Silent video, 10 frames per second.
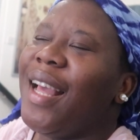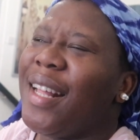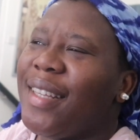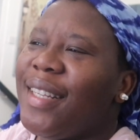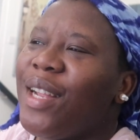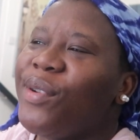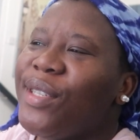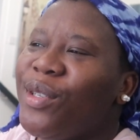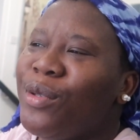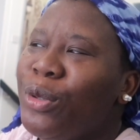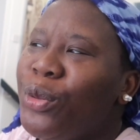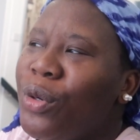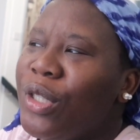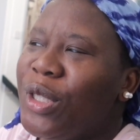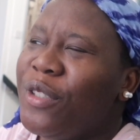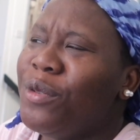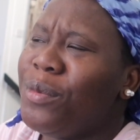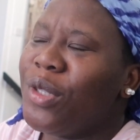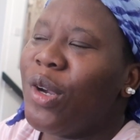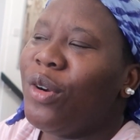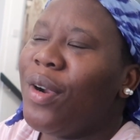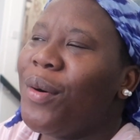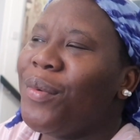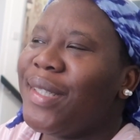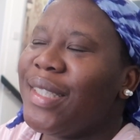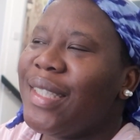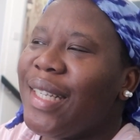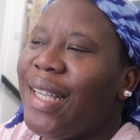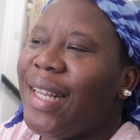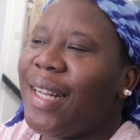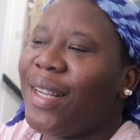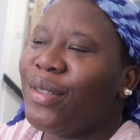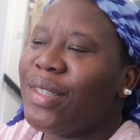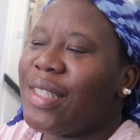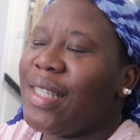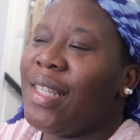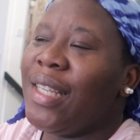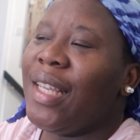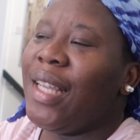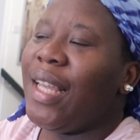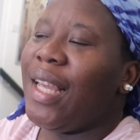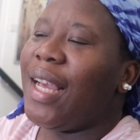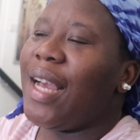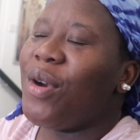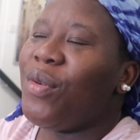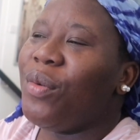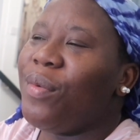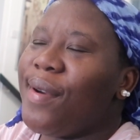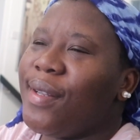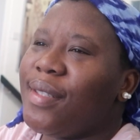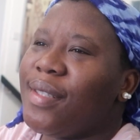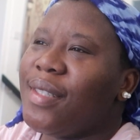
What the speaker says: I think that was a good watch. Even me too, I'll go and watch it again and I'll see how it was.